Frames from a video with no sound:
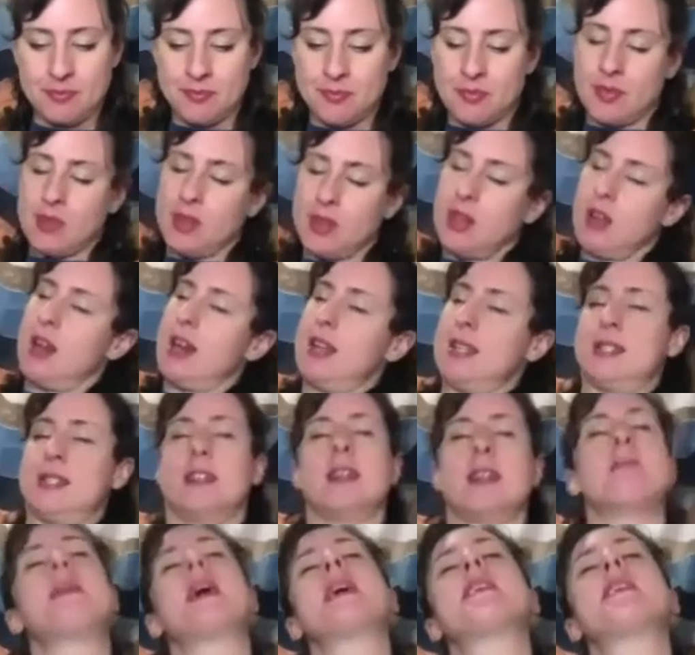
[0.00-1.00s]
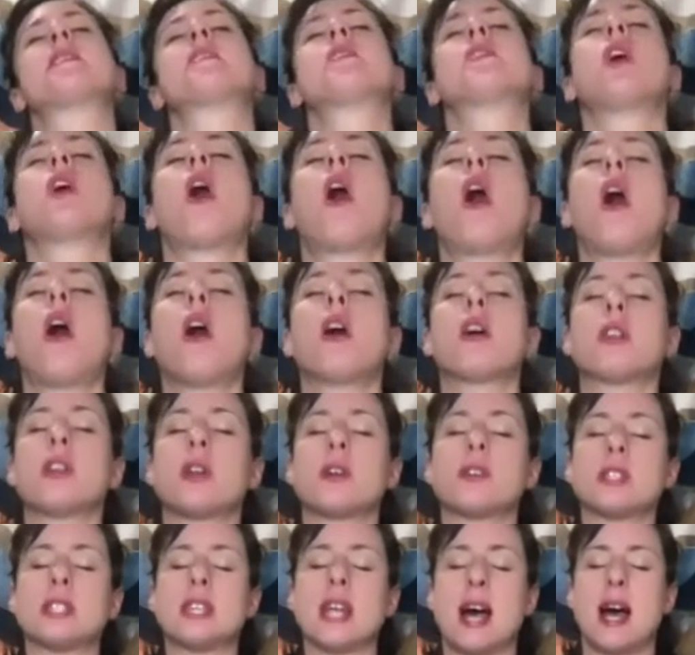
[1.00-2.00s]
All right, sit up nice and tall,
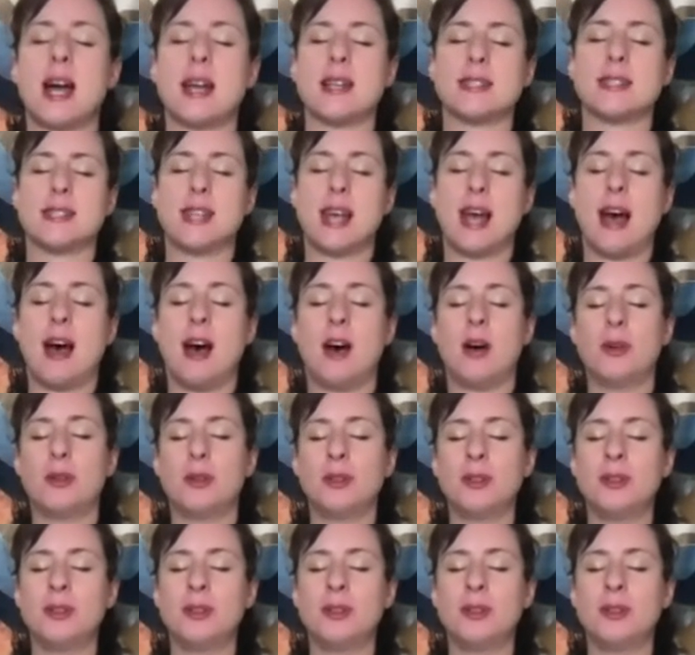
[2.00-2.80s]
close the eyes down.